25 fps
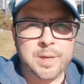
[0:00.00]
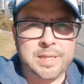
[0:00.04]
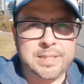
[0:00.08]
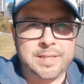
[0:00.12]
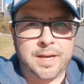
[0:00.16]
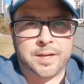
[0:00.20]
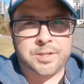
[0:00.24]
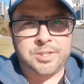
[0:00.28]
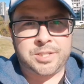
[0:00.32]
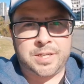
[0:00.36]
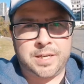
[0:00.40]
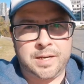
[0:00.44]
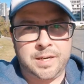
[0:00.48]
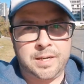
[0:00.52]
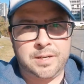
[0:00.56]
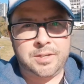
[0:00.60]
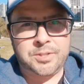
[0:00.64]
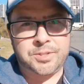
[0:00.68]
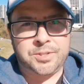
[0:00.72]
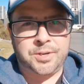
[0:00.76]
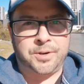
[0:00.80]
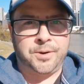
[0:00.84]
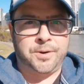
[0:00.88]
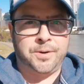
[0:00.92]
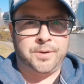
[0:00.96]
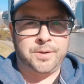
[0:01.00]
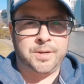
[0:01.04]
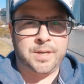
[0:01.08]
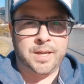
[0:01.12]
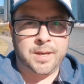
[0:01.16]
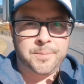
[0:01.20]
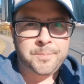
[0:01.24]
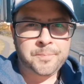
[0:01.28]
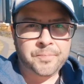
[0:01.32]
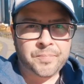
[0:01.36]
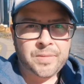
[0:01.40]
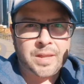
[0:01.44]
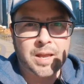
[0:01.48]
reduction turned
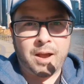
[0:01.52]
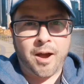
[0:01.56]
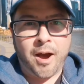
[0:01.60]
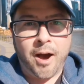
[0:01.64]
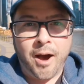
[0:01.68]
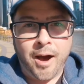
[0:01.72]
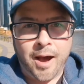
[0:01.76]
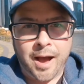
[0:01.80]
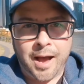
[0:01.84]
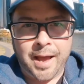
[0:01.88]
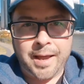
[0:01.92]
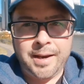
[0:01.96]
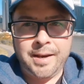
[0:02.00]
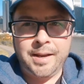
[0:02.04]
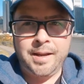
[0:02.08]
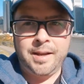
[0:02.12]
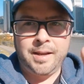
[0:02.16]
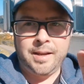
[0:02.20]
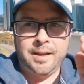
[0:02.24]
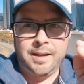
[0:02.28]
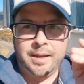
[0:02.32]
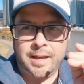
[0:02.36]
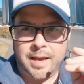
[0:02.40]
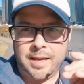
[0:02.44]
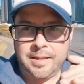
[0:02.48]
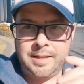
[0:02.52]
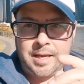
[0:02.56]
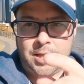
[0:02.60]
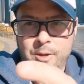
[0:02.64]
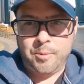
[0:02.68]
on, and